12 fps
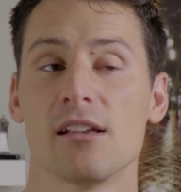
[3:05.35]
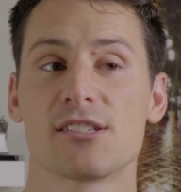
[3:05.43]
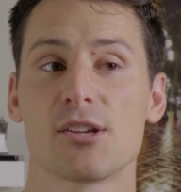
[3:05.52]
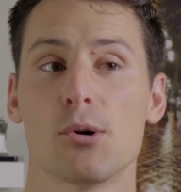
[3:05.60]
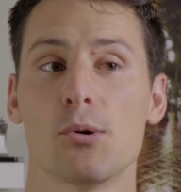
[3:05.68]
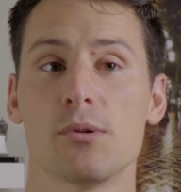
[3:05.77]

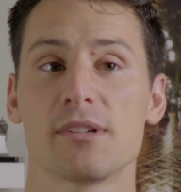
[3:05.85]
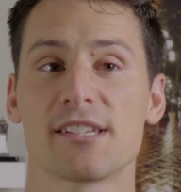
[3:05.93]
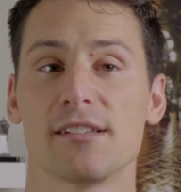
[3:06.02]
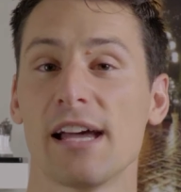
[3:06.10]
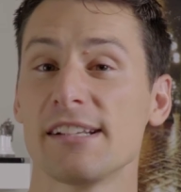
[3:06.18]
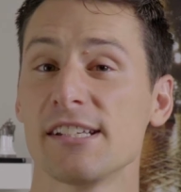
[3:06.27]
So
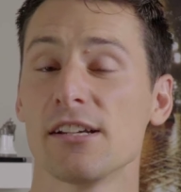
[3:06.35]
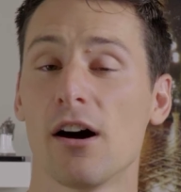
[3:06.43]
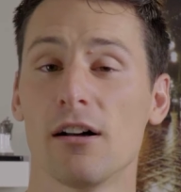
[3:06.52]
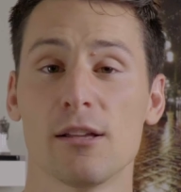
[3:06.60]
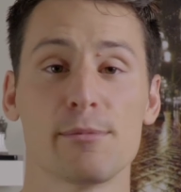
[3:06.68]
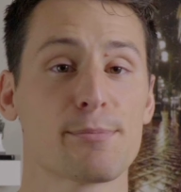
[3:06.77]
selecting
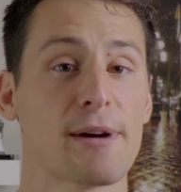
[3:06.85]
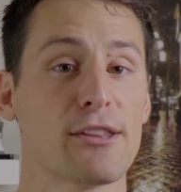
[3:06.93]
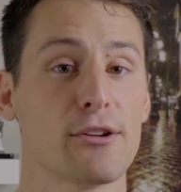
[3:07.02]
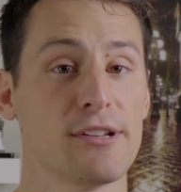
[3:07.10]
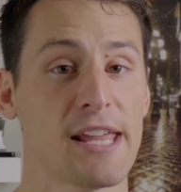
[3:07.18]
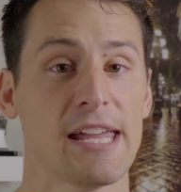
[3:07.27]
columns by
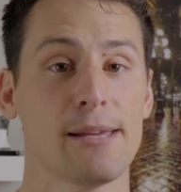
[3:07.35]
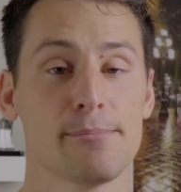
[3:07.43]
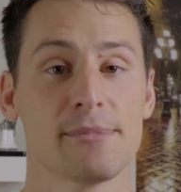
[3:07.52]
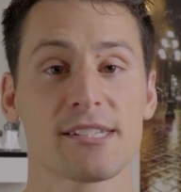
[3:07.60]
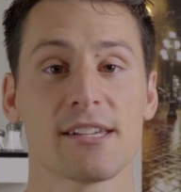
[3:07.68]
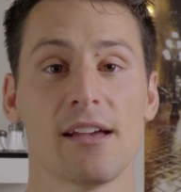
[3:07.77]
their
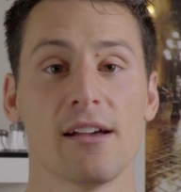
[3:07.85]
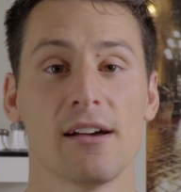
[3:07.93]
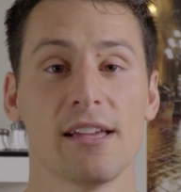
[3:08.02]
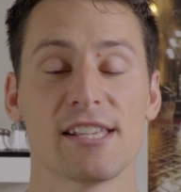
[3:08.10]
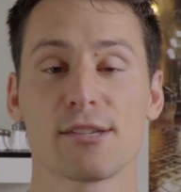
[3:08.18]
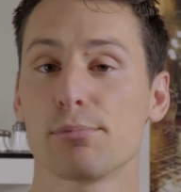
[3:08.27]
names
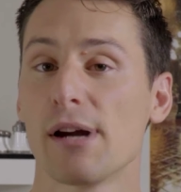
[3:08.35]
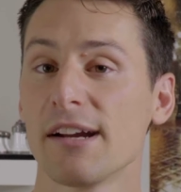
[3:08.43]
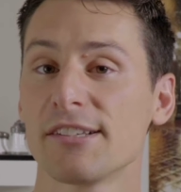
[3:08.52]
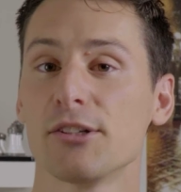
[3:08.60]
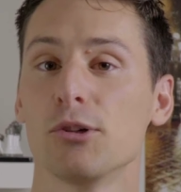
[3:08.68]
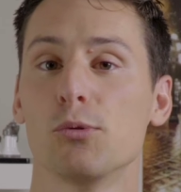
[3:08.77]
is a
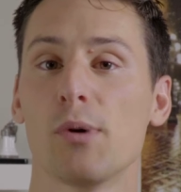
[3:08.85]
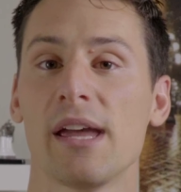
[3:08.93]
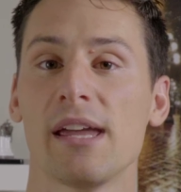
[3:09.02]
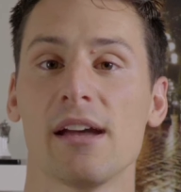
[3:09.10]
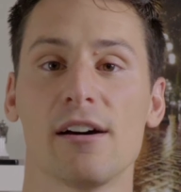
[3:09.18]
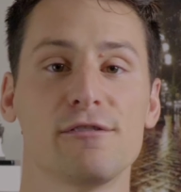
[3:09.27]
practical
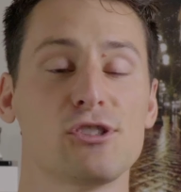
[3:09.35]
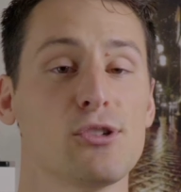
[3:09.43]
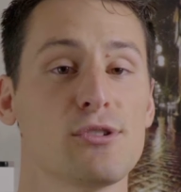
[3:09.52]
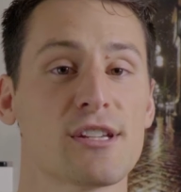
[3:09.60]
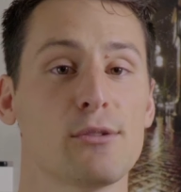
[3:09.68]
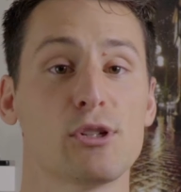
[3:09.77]
way of
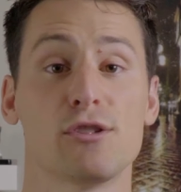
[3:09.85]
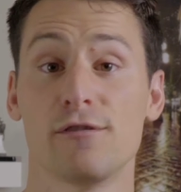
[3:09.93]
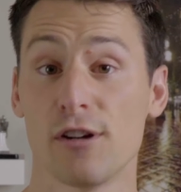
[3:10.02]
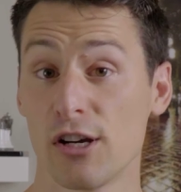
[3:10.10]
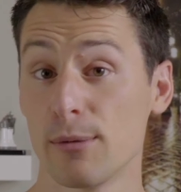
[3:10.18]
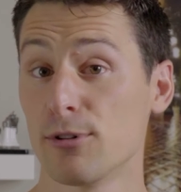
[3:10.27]
choosing which
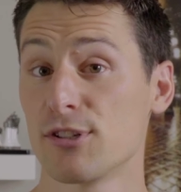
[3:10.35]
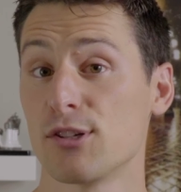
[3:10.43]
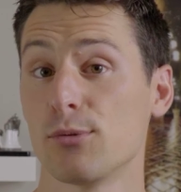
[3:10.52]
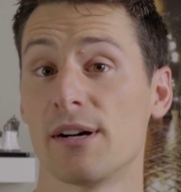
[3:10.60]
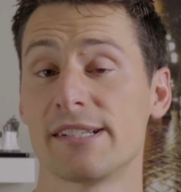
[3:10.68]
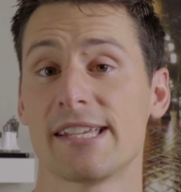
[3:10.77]
variables
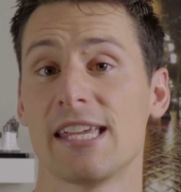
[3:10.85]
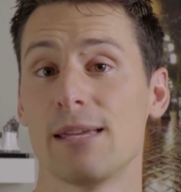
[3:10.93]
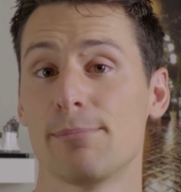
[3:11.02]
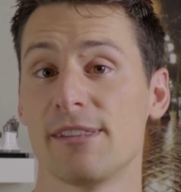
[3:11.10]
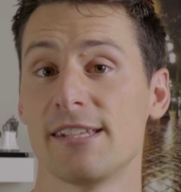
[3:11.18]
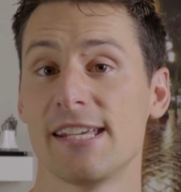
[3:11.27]
you want to
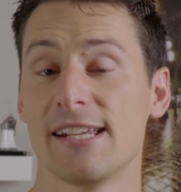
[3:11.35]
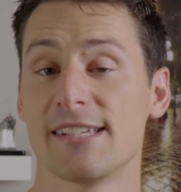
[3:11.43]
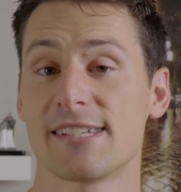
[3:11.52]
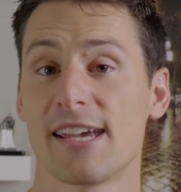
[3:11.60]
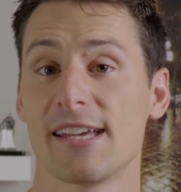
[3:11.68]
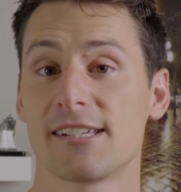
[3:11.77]
keep in the
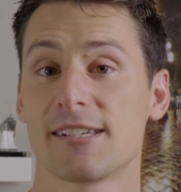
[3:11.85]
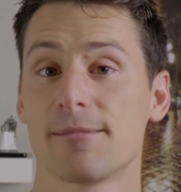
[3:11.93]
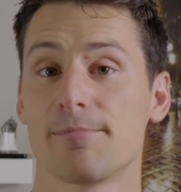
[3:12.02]
dataset.